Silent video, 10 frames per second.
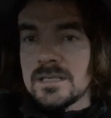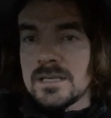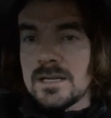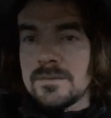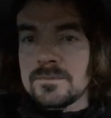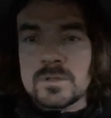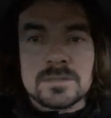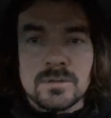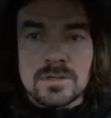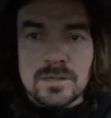We
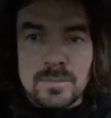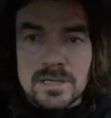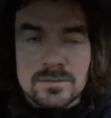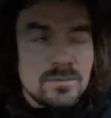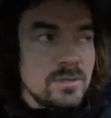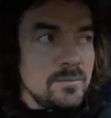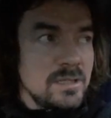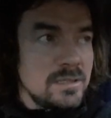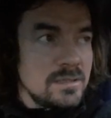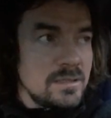spoke about
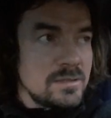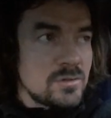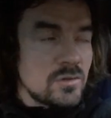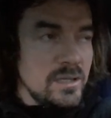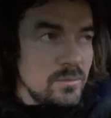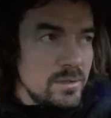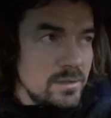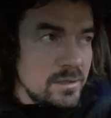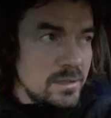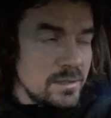women in tree
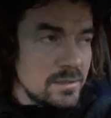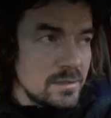work